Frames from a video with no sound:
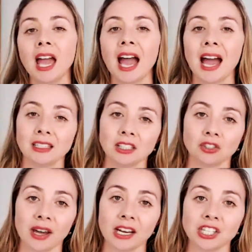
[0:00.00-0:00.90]
ad
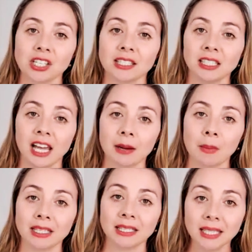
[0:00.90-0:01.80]
strategists like
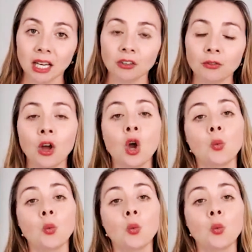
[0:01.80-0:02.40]
myself